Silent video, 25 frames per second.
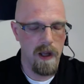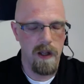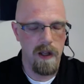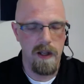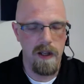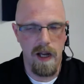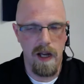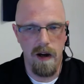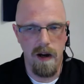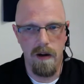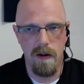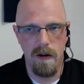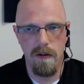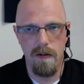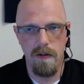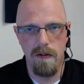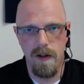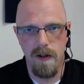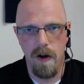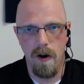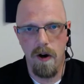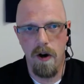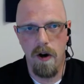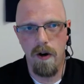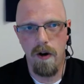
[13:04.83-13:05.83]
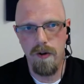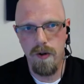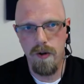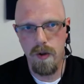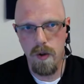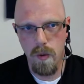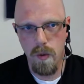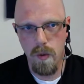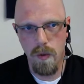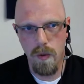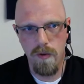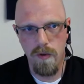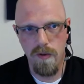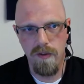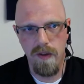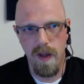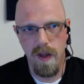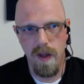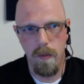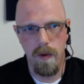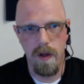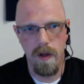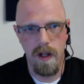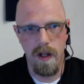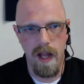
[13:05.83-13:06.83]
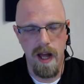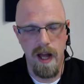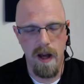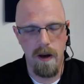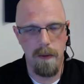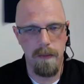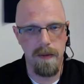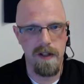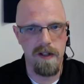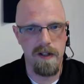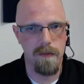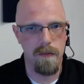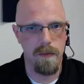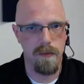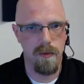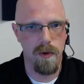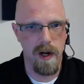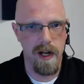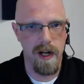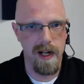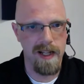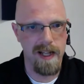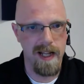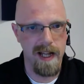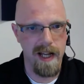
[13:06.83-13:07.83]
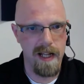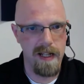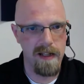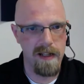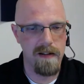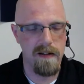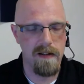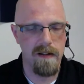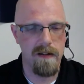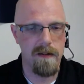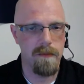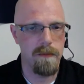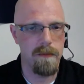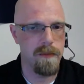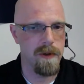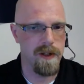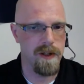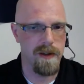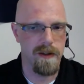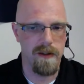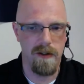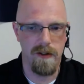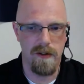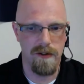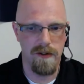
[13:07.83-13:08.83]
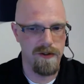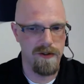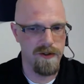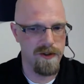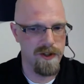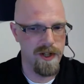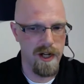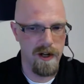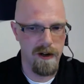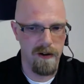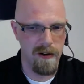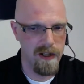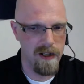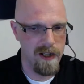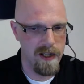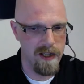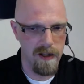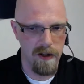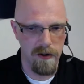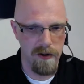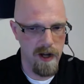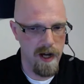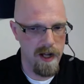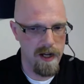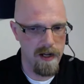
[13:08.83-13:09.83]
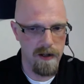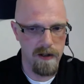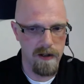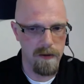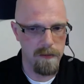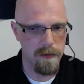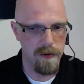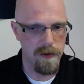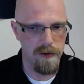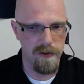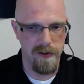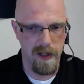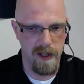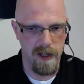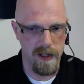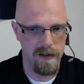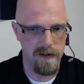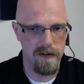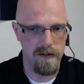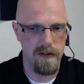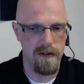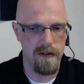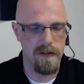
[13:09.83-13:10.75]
Now, there are tools that would allow me to break that, but they're not 100%,